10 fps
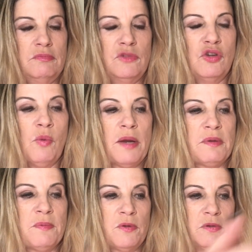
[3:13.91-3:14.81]
two white
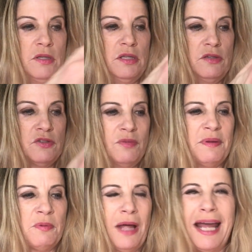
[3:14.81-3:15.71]
people, and then there's two
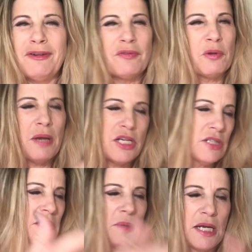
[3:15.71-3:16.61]
people, I don't know if they were Asian,
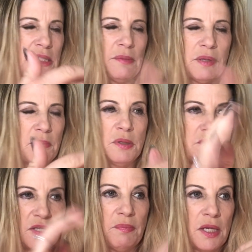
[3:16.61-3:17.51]
Hispanic, something, but
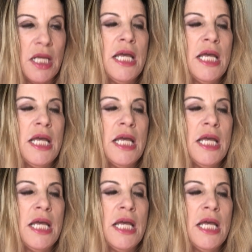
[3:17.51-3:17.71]
something.